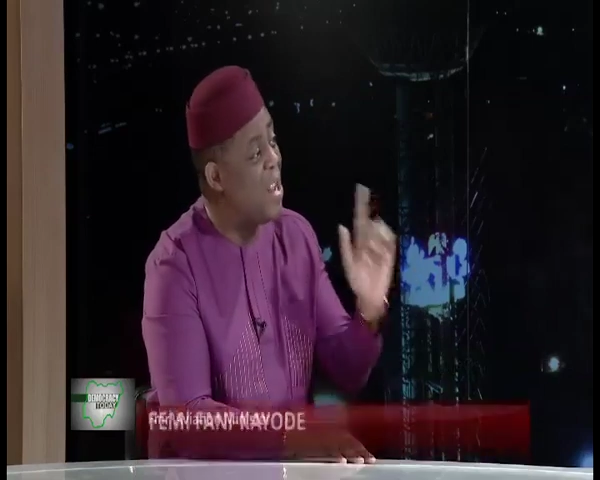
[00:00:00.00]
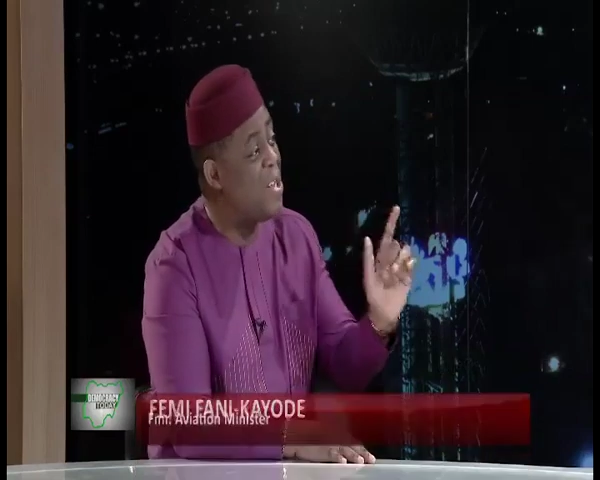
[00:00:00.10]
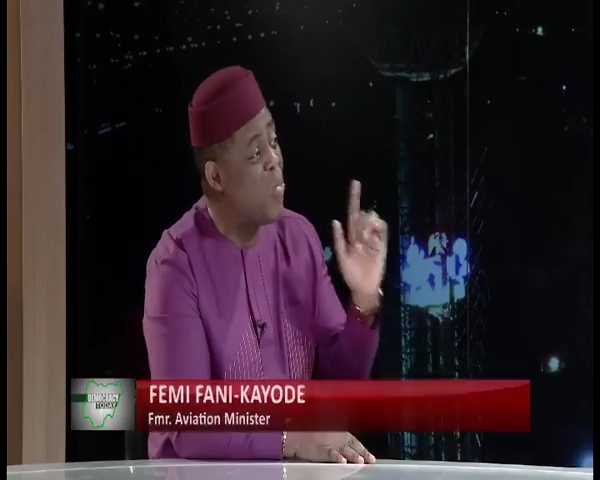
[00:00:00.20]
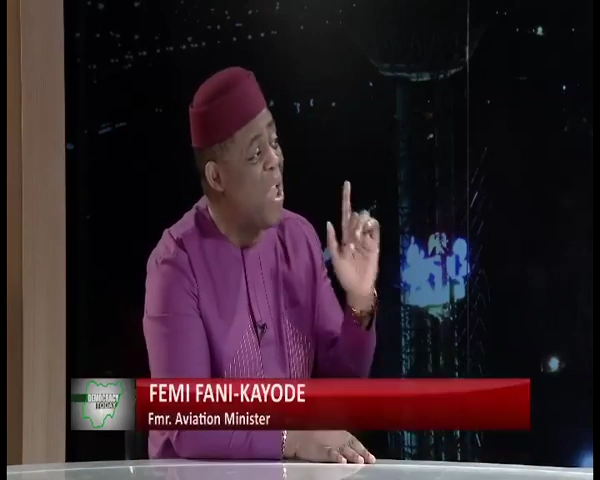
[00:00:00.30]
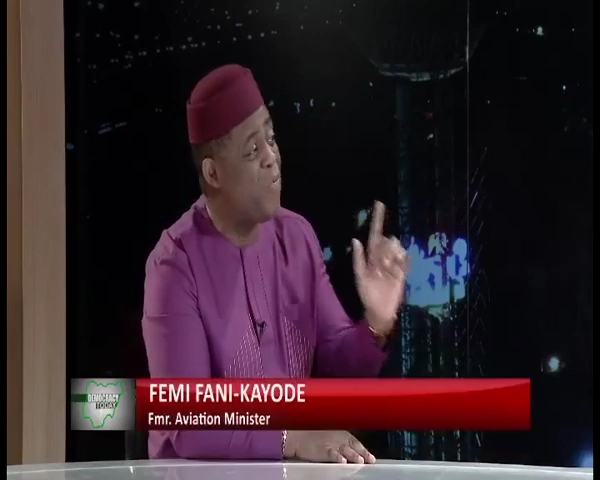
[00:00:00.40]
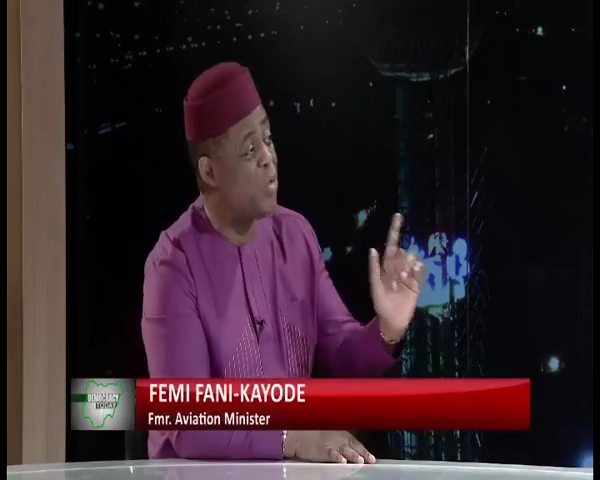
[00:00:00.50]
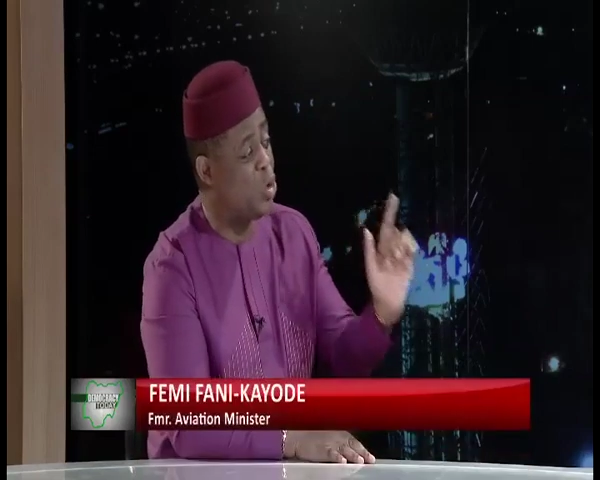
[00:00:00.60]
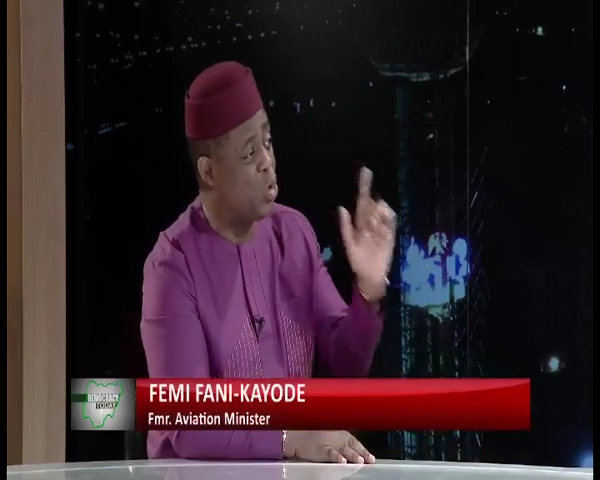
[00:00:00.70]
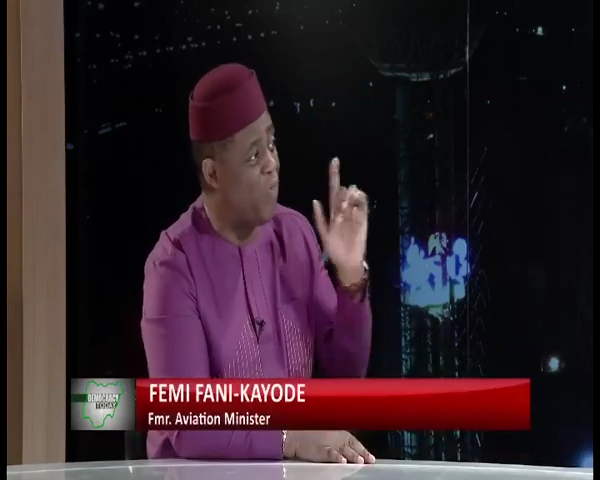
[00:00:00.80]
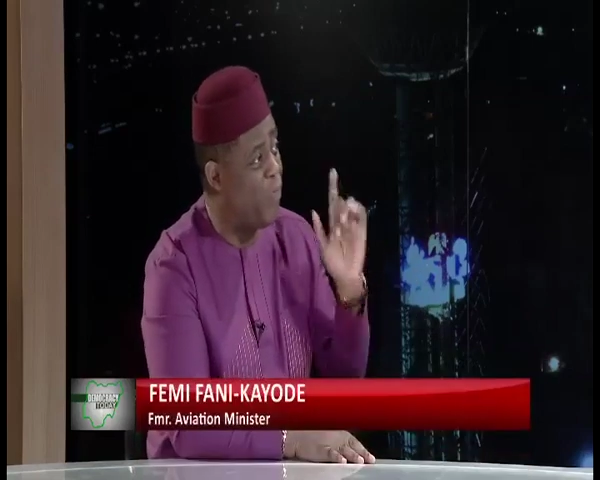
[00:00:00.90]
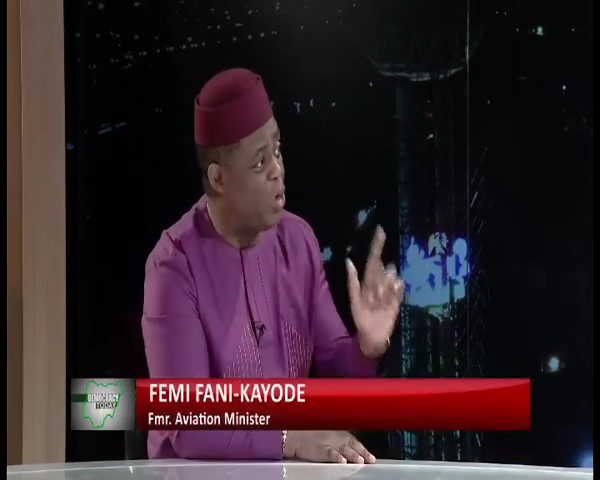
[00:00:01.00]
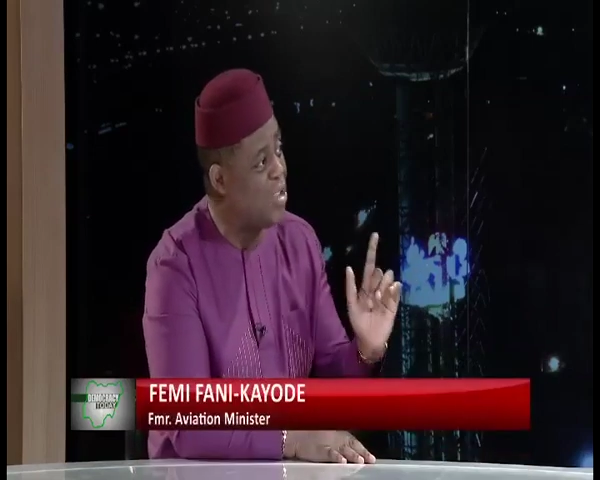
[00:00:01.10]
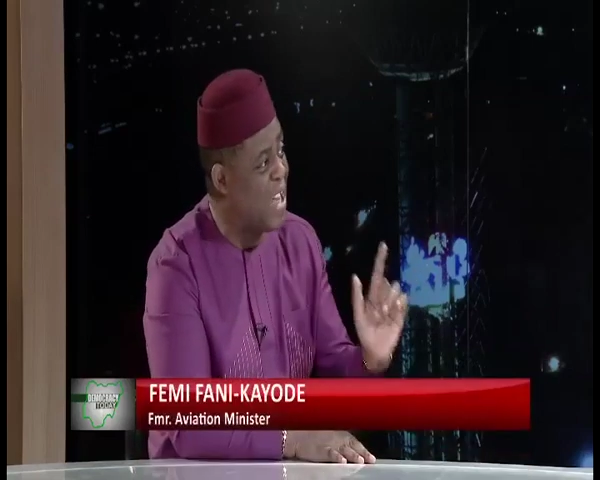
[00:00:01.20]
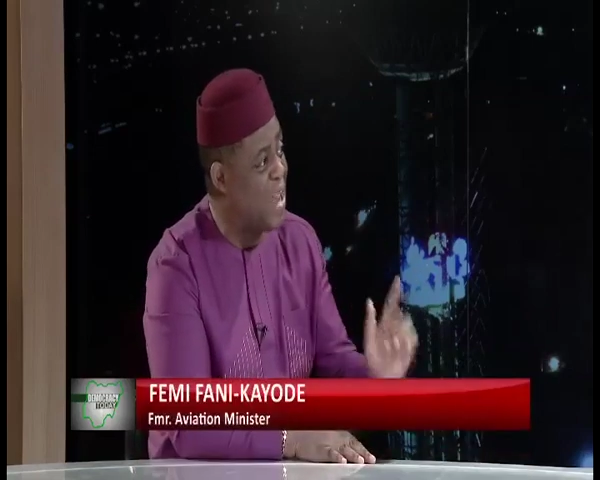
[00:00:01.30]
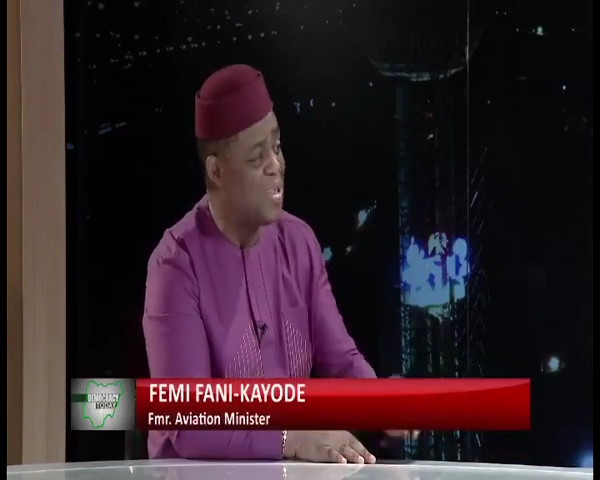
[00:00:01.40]
His wife was shot 4
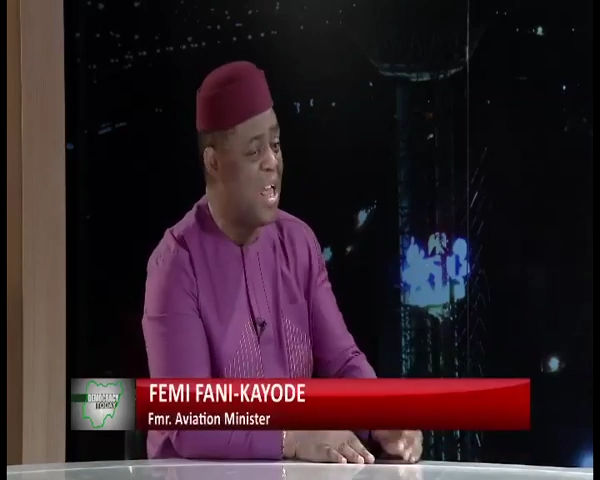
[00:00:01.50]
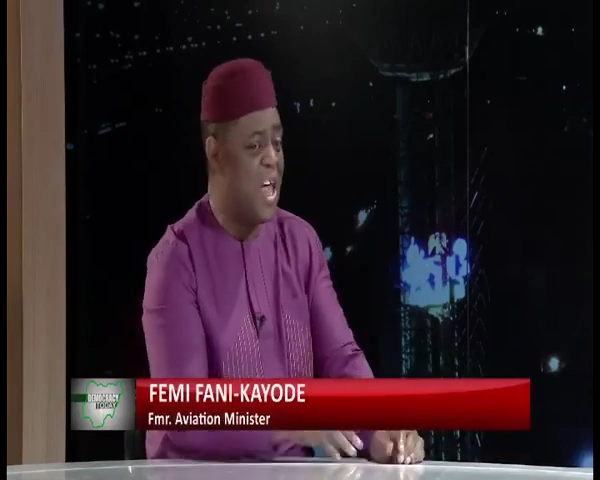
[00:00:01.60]
times,